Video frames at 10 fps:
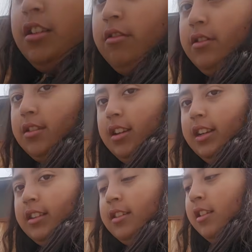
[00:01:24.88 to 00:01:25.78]
can use.
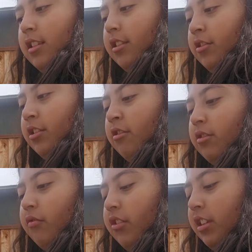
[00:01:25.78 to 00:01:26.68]
Like, you can
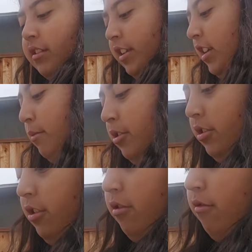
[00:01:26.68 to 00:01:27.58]
host V's game
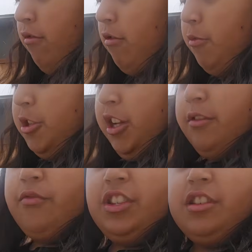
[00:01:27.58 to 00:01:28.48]
show, or
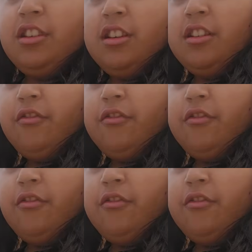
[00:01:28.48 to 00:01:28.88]
pretend V